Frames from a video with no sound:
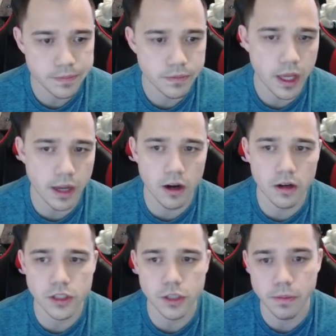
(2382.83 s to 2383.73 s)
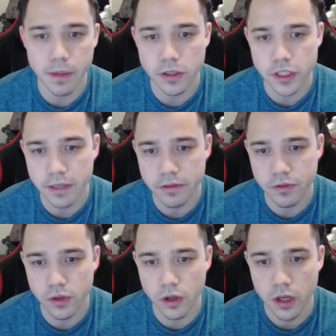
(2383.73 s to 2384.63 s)
Gengar should be better saved
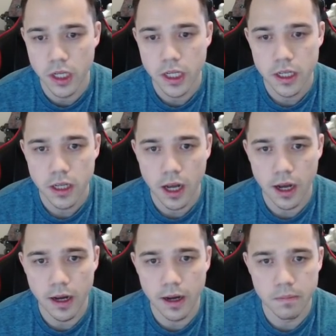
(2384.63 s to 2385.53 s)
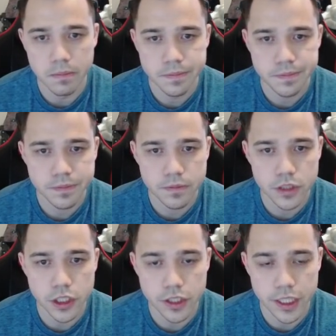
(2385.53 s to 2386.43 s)
for
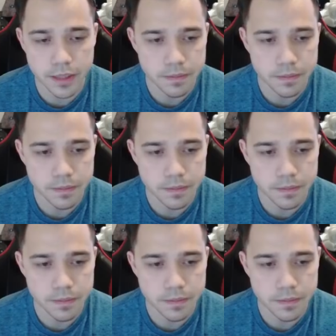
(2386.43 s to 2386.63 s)
Giratina.